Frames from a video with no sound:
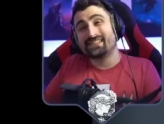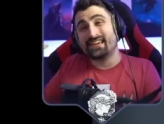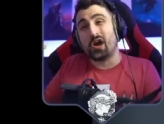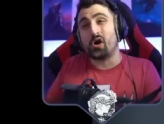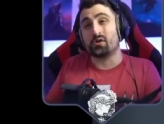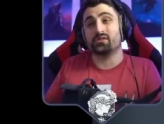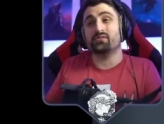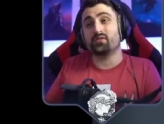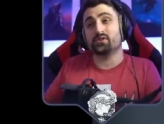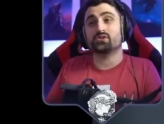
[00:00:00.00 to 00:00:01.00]
the already
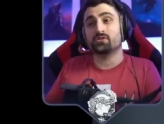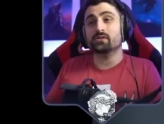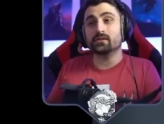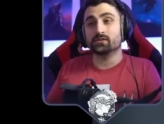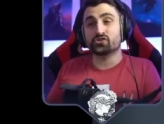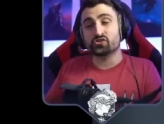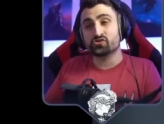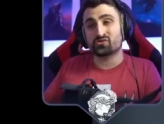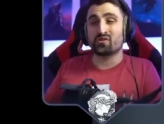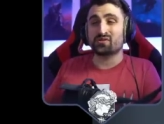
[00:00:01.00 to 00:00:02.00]
very strong killers
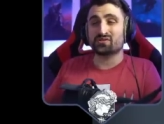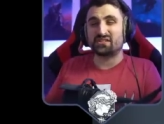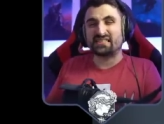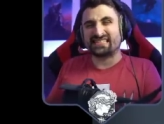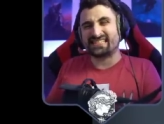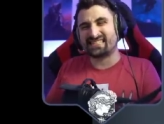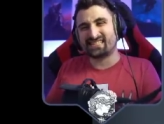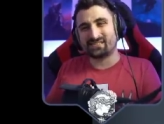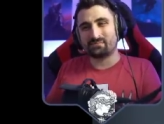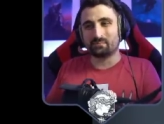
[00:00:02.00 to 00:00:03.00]
stronger
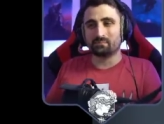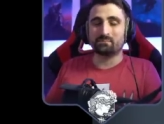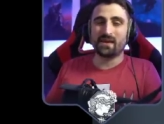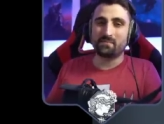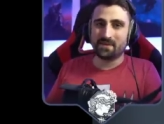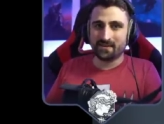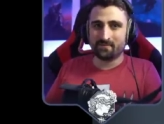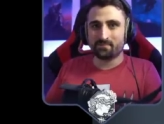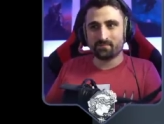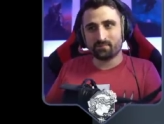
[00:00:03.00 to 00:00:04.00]
is
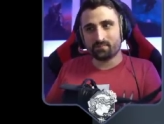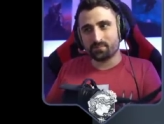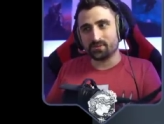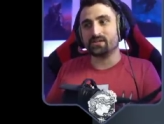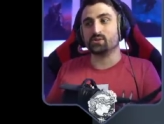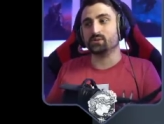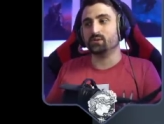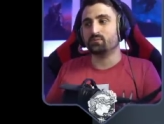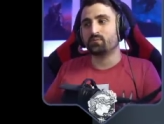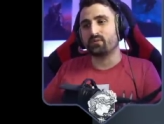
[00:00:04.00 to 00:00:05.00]
maybe
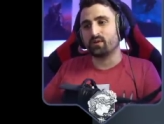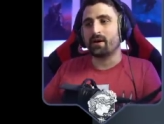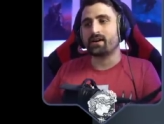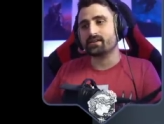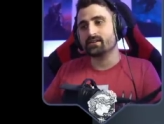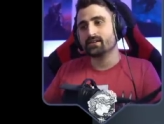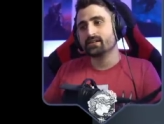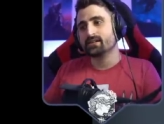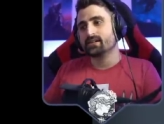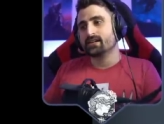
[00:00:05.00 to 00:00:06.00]
potentially problematic.
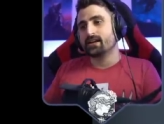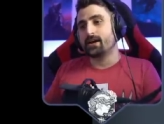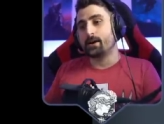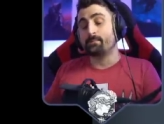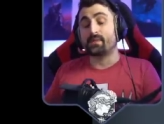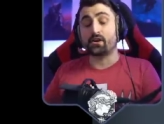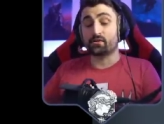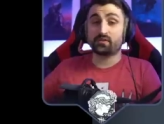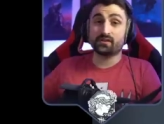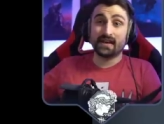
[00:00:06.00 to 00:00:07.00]
Um,
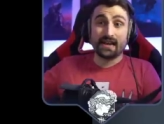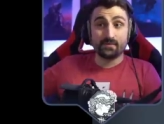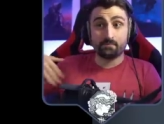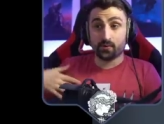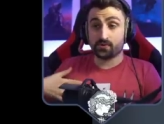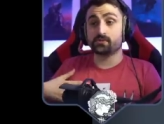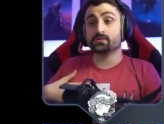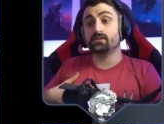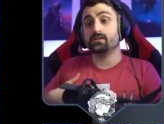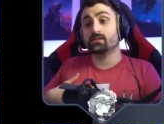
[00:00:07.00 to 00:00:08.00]
another thing that I
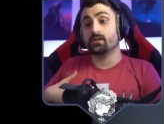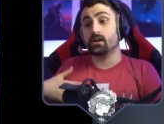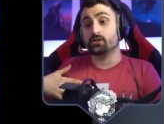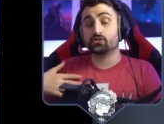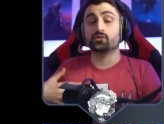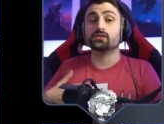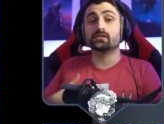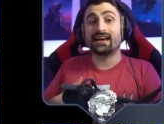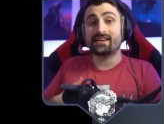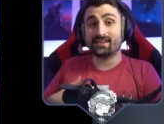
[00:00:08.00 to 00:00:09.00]
personally uh, don't
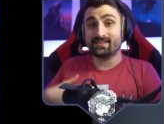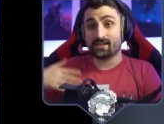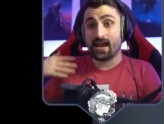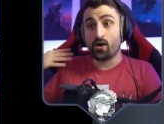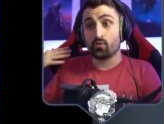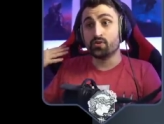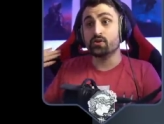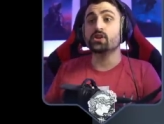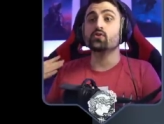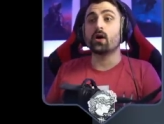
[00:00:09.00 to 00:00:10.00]
like is how the
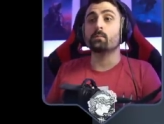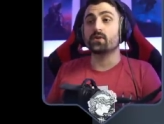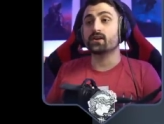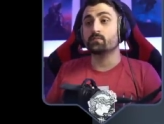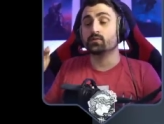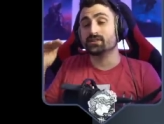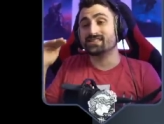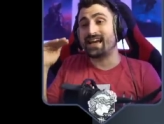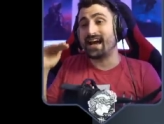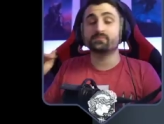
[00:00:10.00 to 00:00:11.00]
new Unbreakable
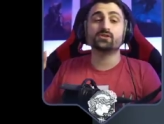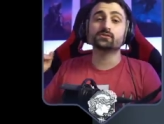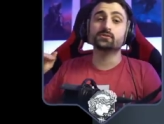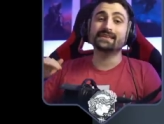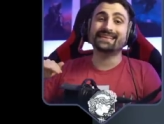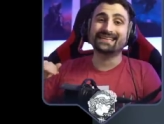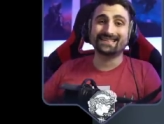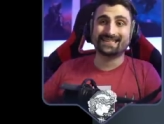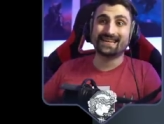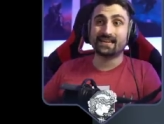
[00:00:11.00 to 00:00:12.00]
is absolutely
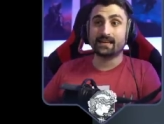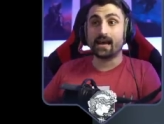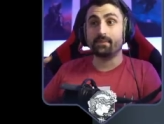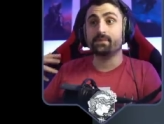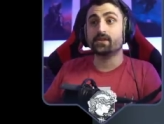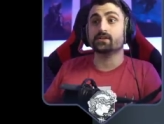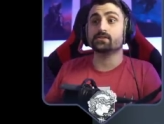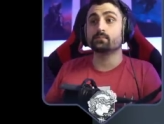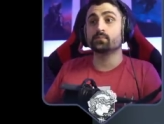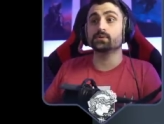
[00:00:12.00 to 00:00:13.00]
insane and
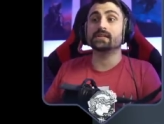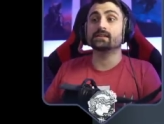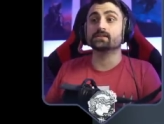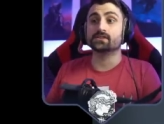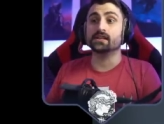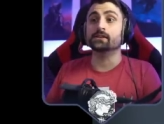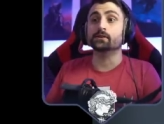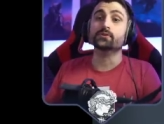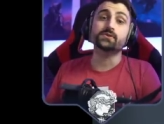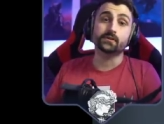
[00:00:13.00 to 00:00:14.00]
does put killers
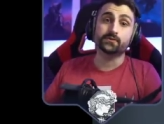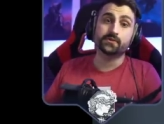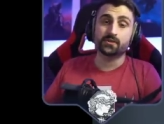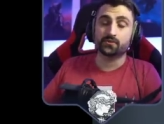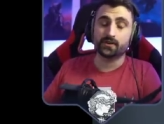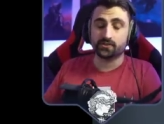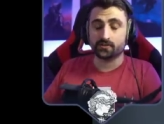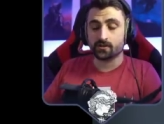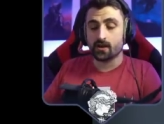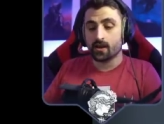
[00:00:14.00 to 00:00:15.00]
in lose lose situations